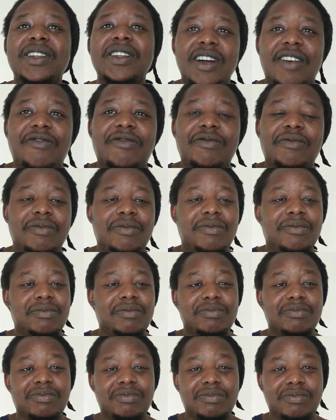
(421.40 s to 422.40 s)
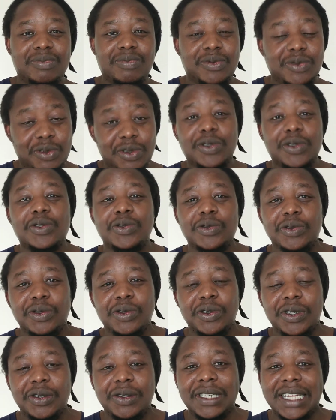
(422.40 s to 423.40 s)
enough to
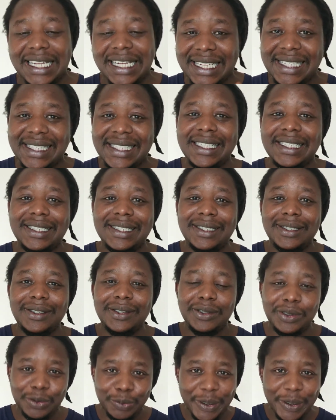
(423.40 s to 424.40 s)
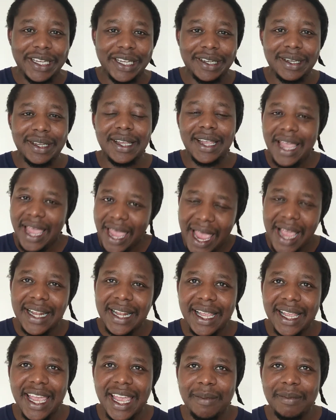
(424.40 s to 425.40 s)
you know, like I said, to win
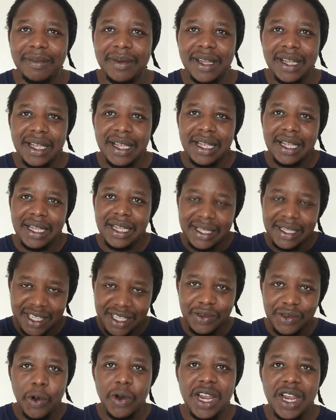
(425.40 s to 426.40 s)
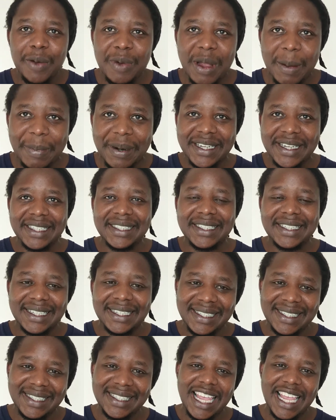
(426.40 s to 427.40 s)
any game. The scoreline we are predicting at
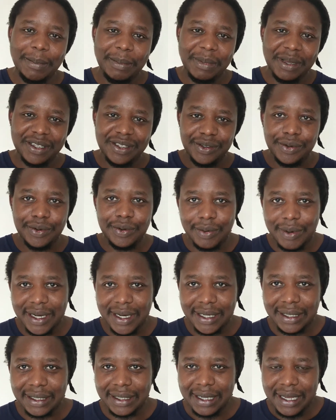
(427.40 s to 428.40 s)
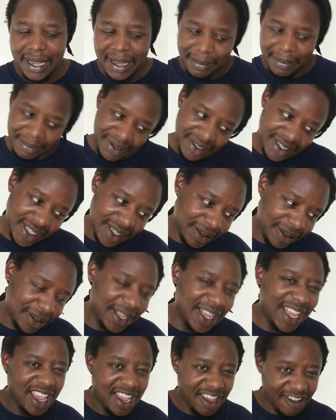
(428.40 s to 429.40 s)
this game is 2-1.
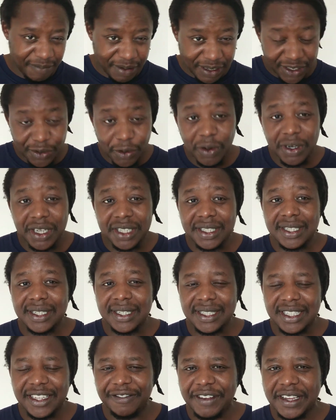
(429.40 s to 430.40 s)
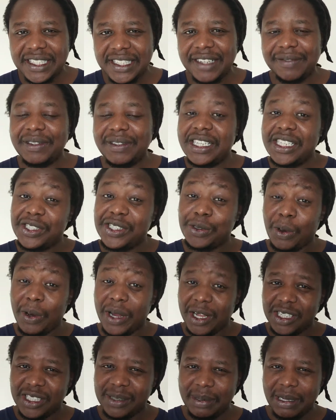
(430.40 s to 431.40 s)
Brazil have been solid defensively. So
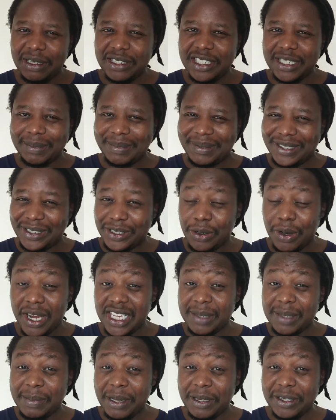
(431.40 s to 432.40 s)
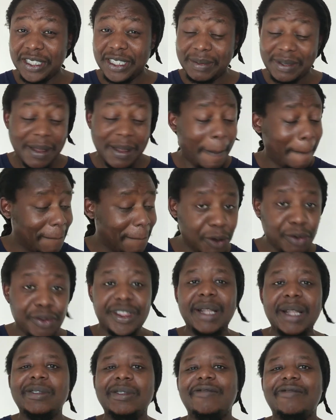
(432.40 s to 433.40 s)
has Belgium. So has Belgium. Both
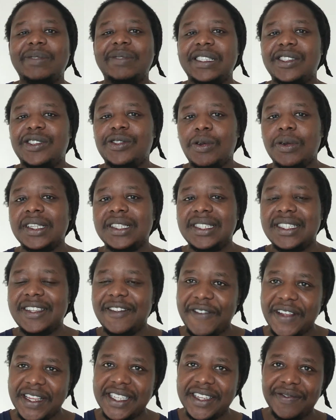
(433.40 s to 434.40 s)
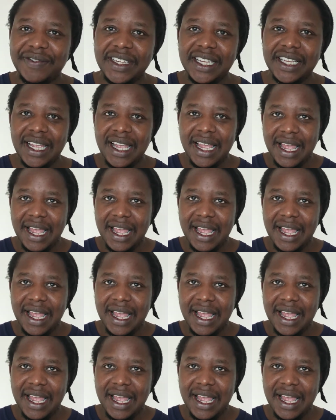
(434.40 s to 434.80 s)
teams have been solid defensively.